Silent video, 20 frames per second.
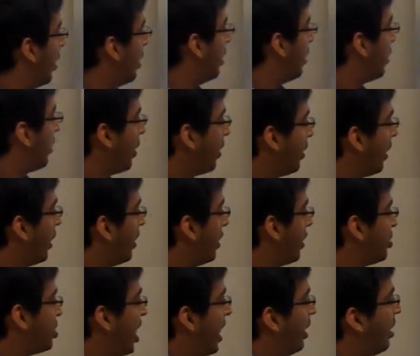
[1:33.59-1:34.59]
and then the
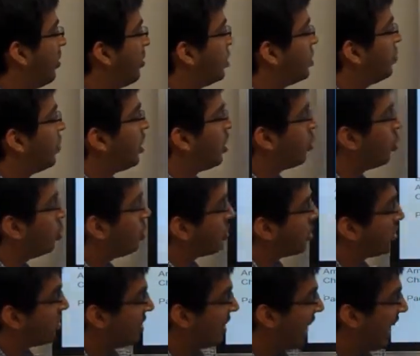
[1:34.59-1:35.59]
channel which we use
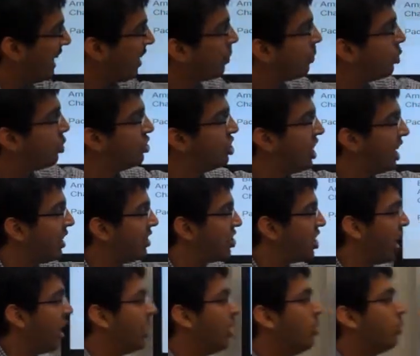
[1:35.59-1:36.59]
is AWGN channel.